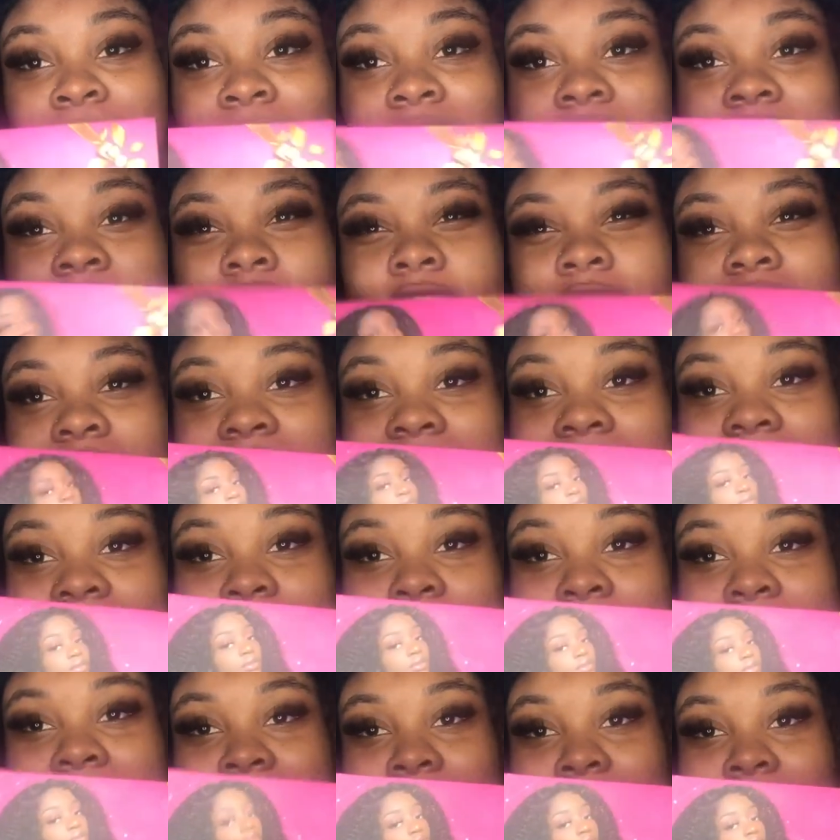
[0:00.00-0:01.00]
she's like the
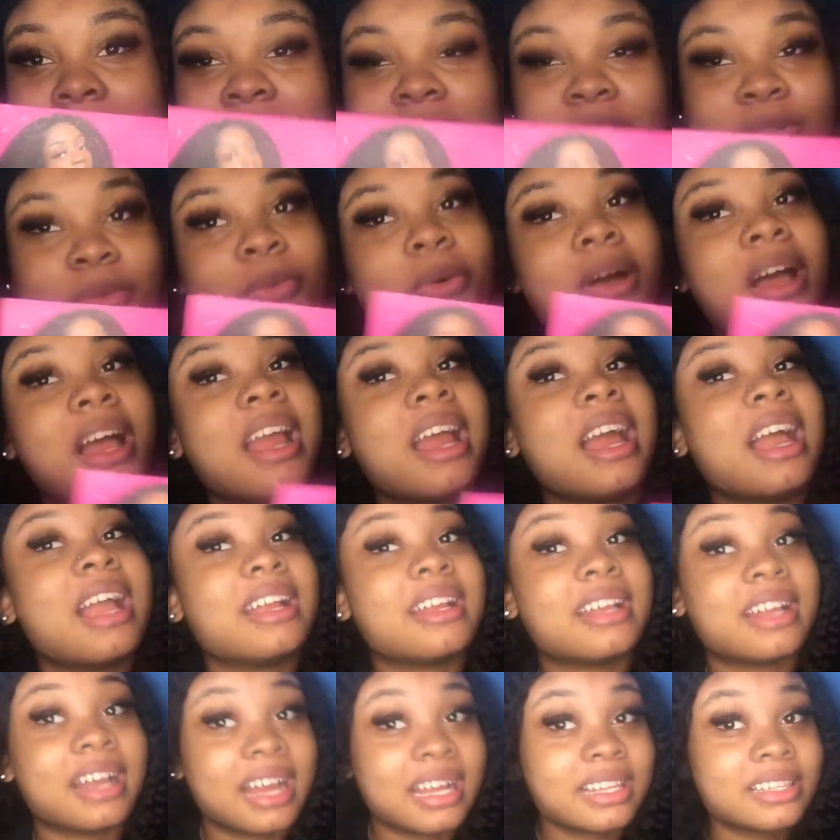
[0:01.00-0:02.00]
main reason why I
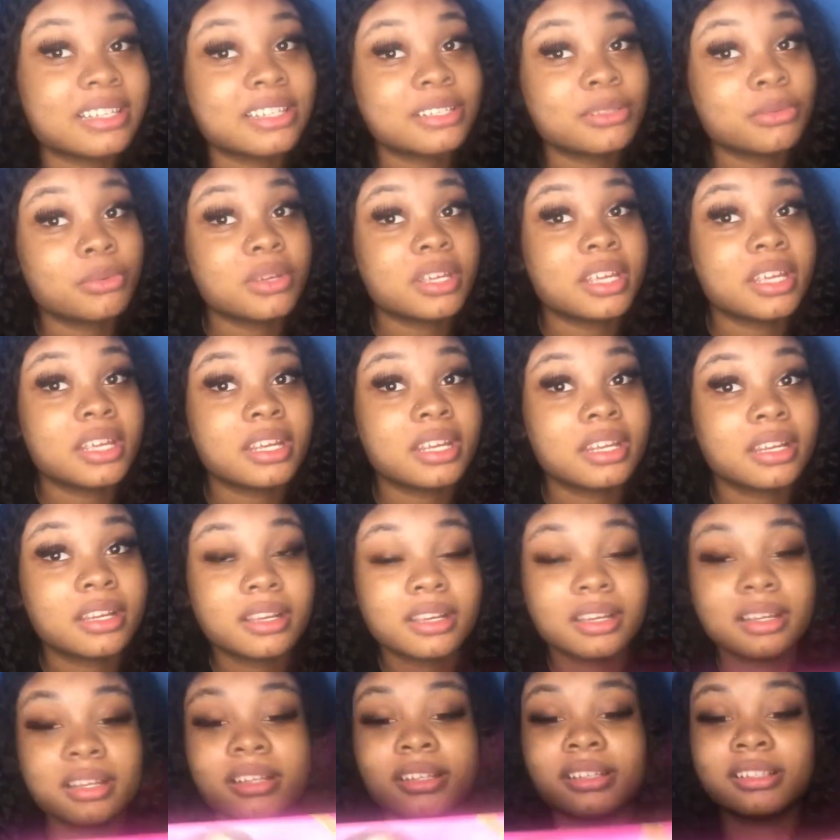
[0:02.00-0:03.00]
got this wig.
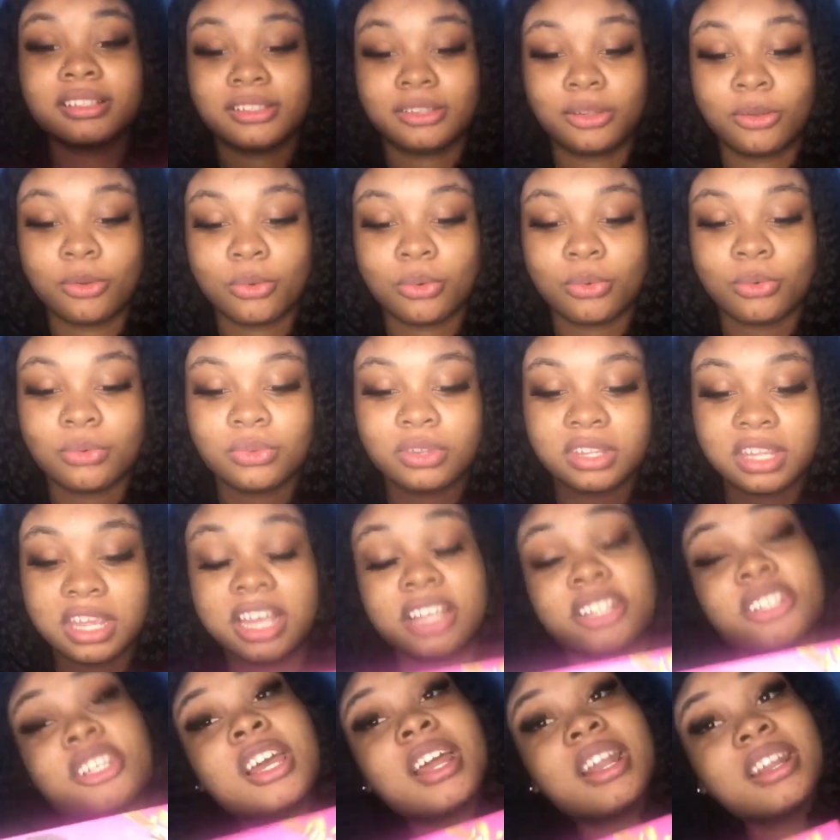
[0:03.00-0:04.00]
So yeah,
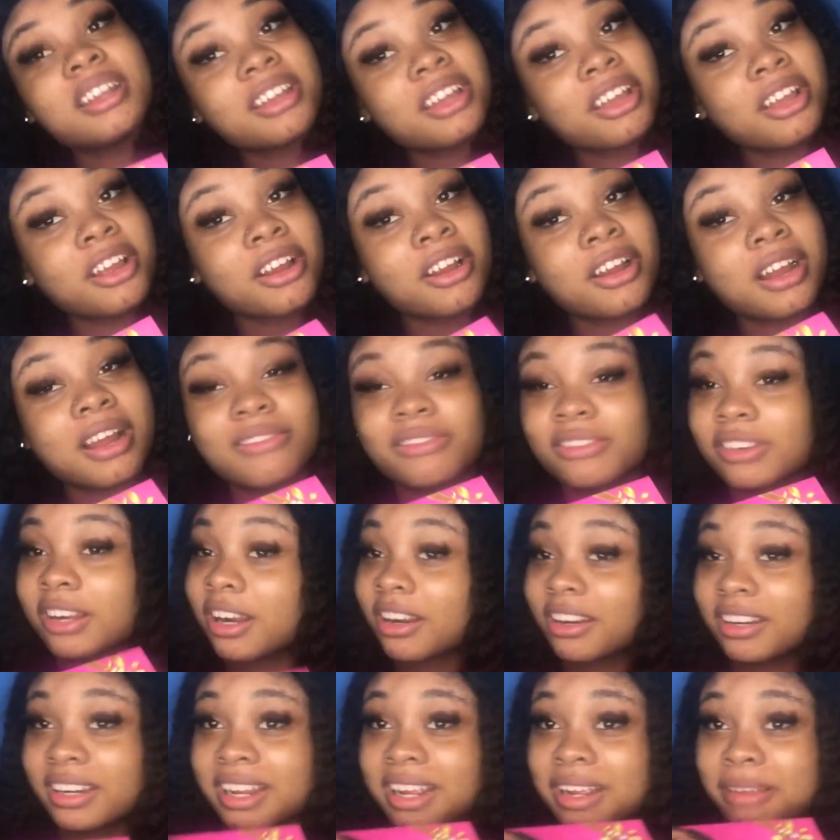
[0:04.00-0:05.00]
shout out to her. I forgot
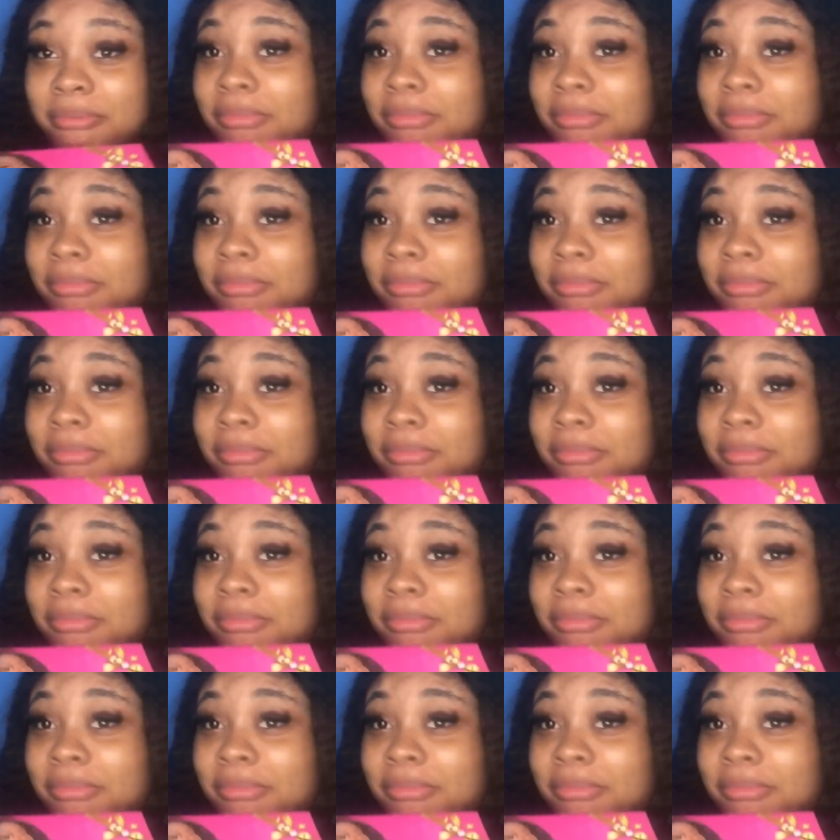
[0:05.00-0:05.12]
her name,